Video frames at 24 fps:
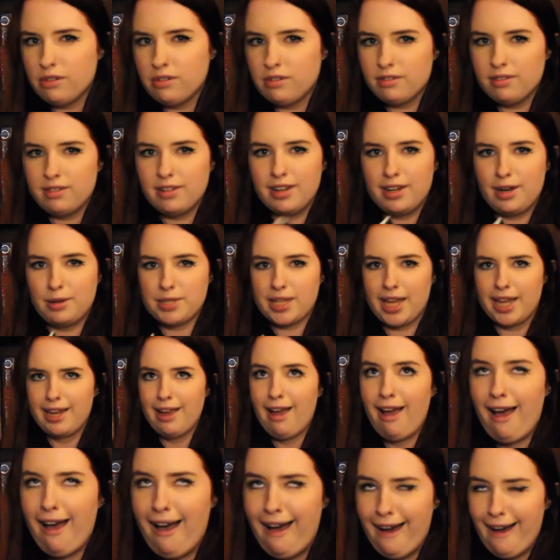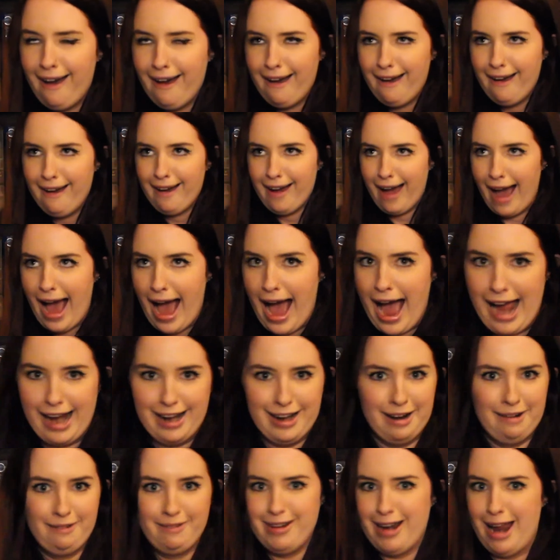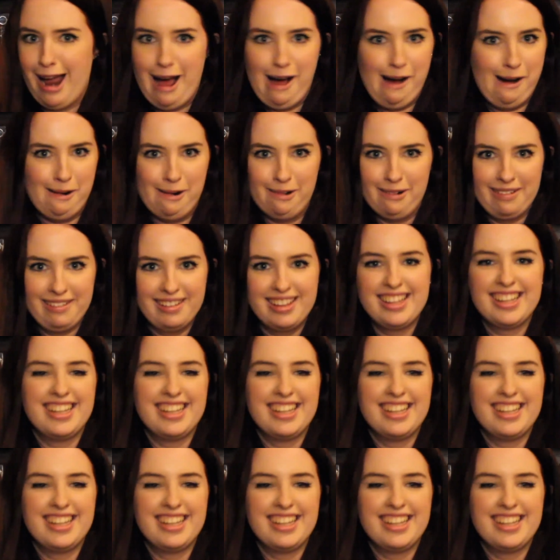And I was like, I don't know.